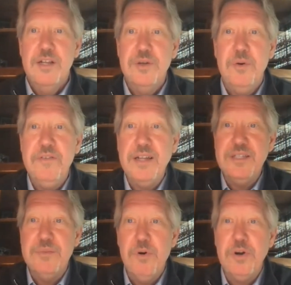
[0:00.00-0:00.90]
so we've got
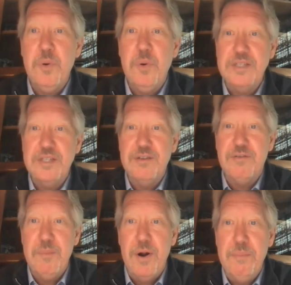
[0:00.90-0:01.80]
some more questions
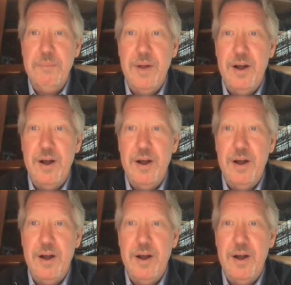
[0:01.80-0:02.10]
from our